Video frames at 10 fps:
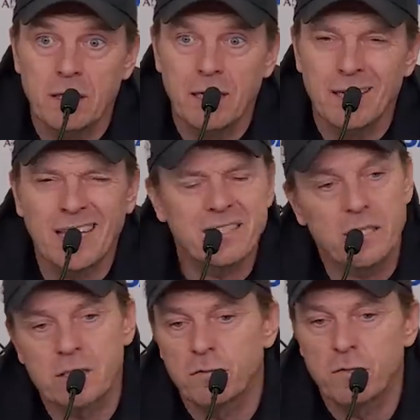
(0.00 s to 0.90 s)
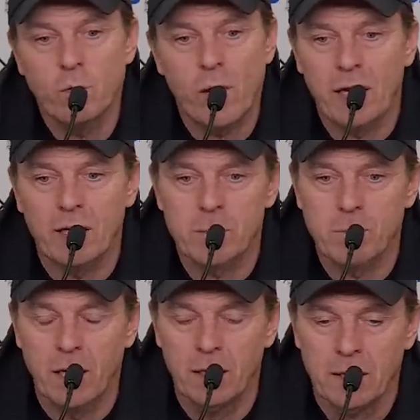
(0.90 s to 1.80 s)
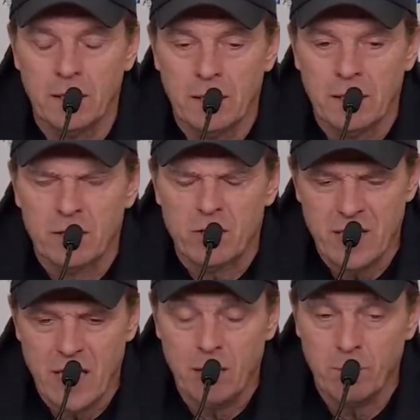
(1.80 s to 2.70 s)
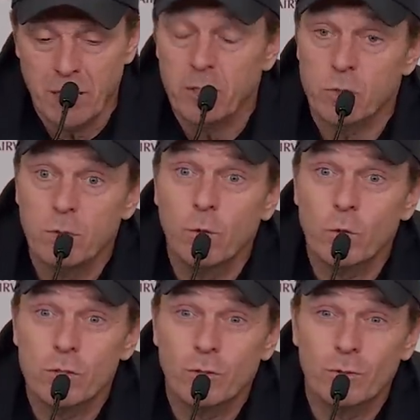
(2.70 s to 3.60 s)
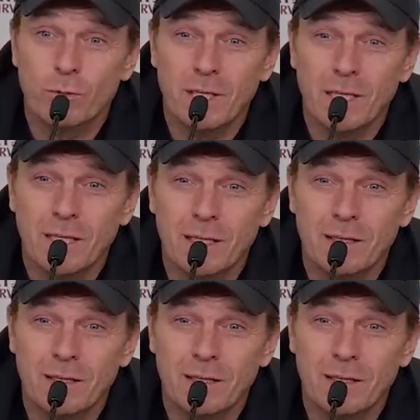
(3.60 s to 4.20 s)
Uh, that's just a few areas, but today a bit too emotional to be